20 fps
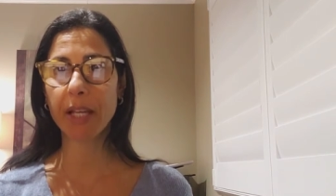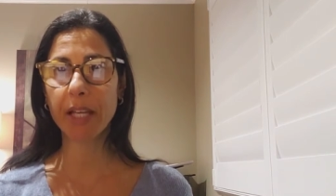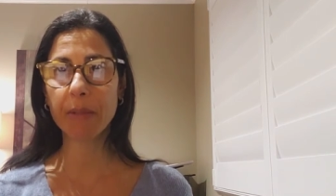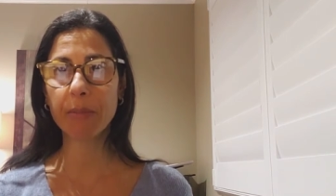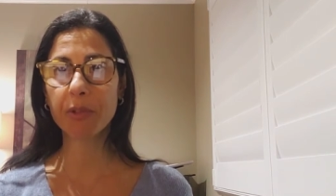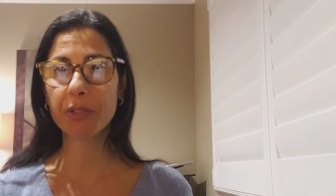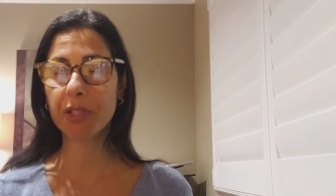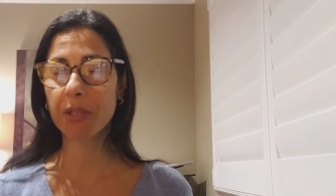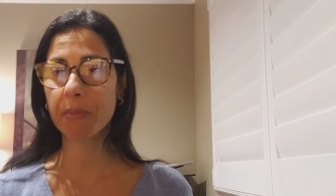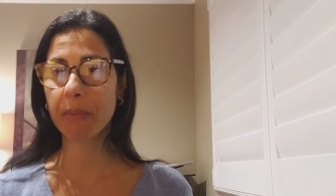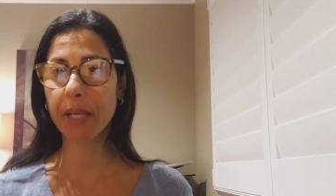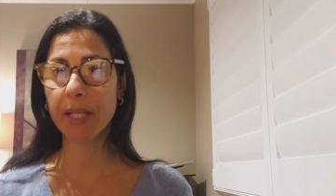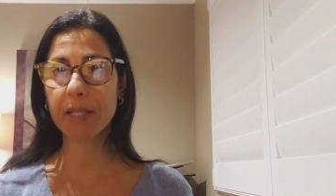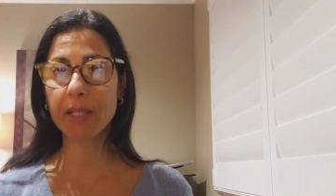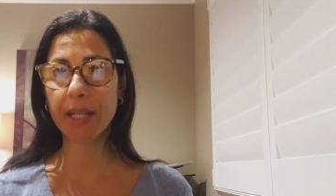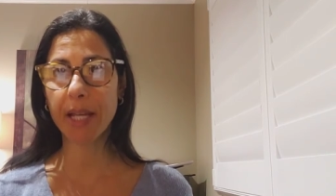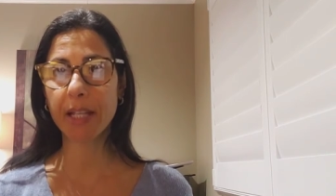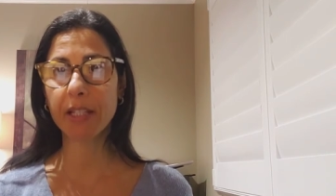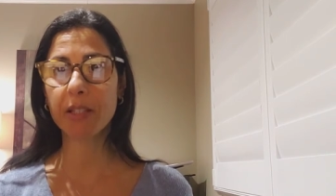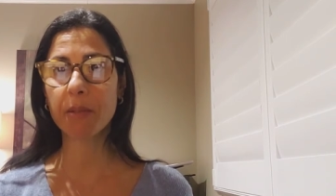able to
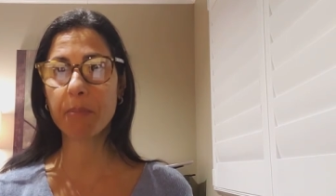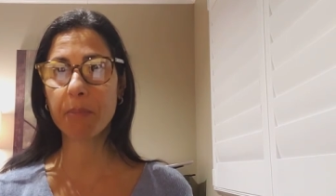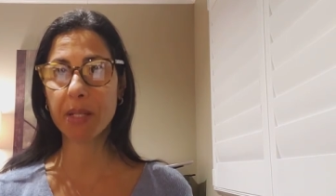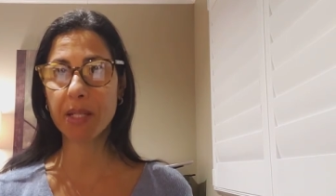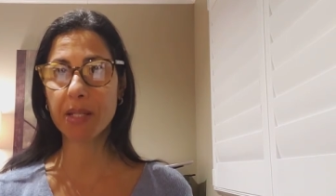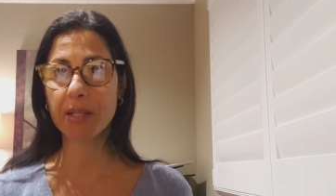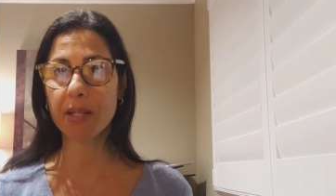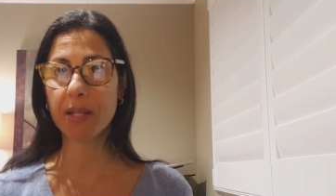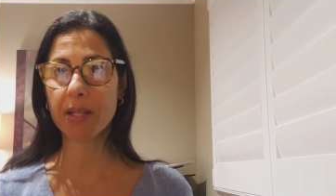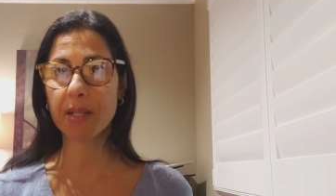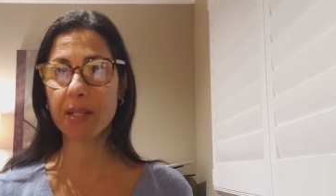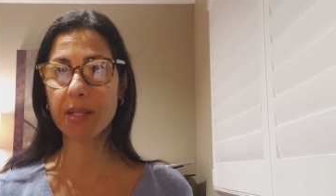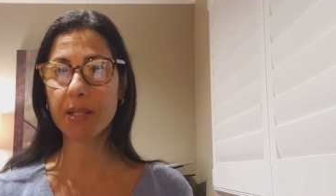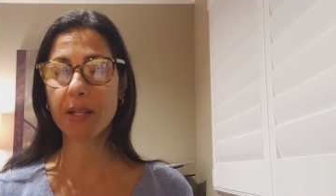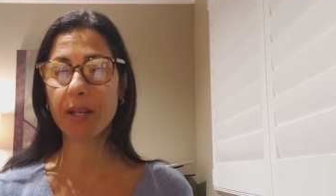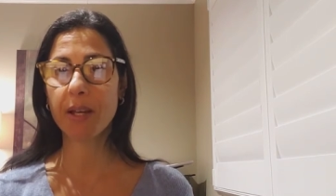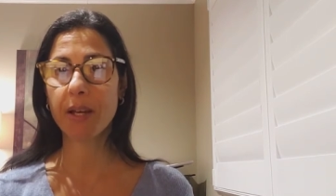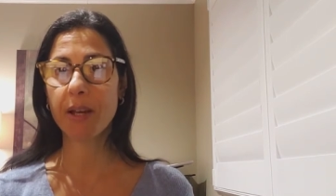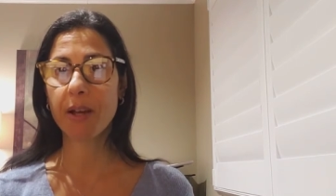maintain the business.